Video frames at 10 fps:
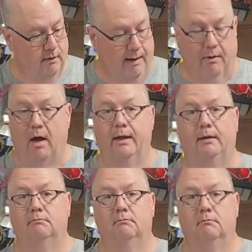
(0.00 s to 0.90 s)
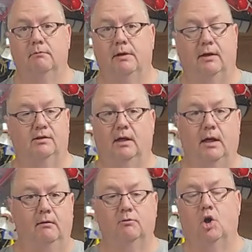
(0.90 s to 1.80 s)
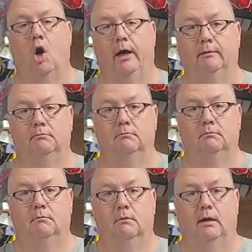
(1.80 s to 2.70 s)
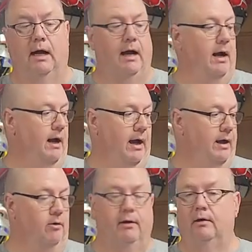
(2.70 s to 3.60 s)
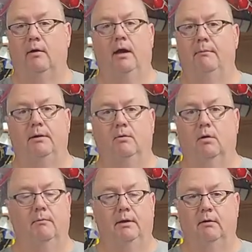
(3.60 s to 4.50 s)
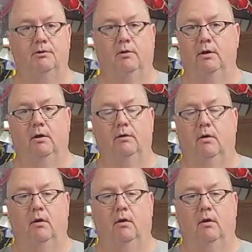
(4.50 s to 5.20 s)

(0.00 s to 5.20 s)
I bought it, the next day, gone. I, I don't even know how many there were, but it was only on,